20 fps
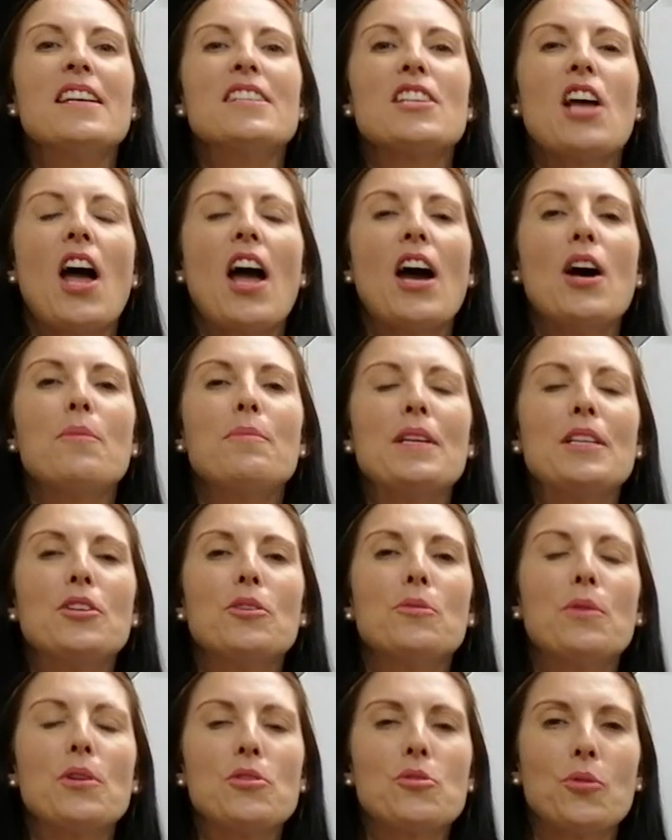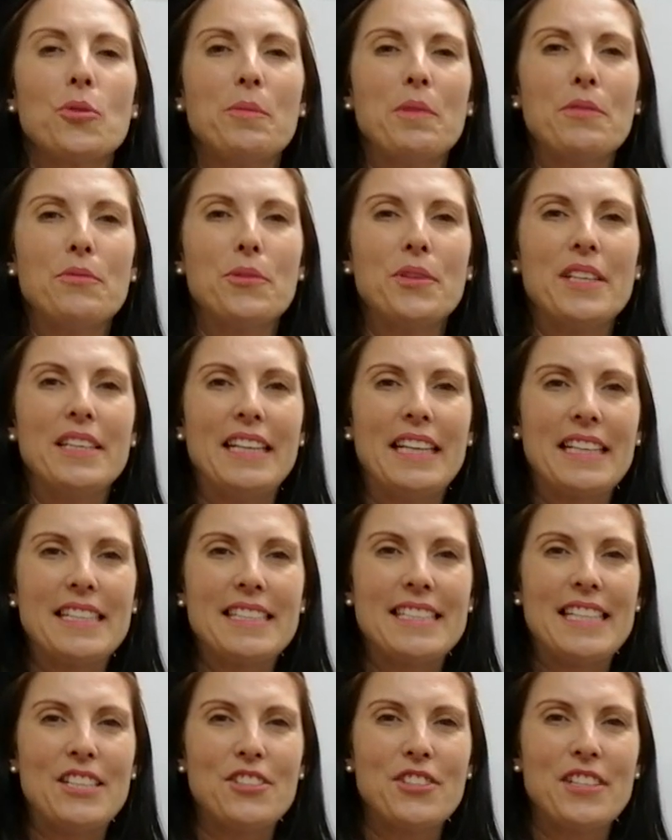So I hope that you will join me for the
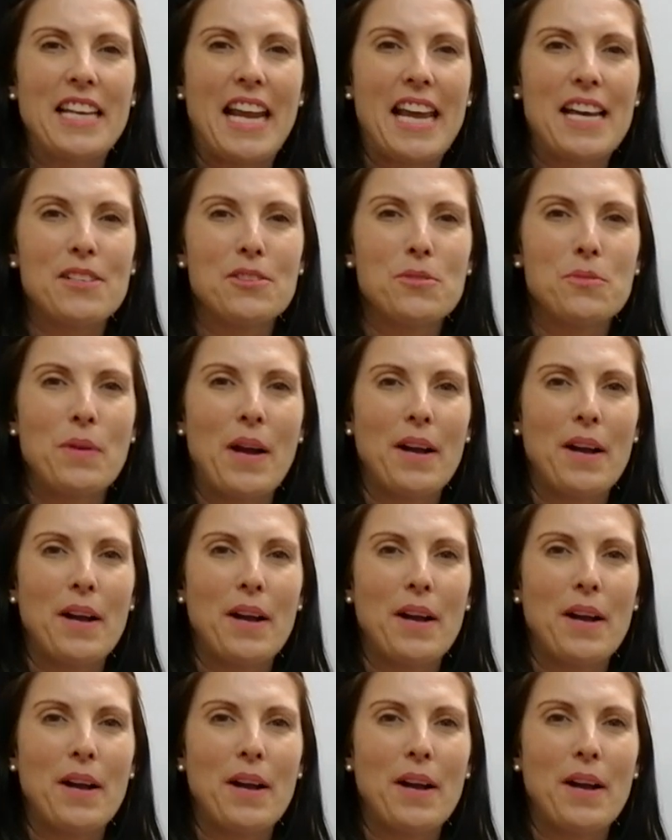next session as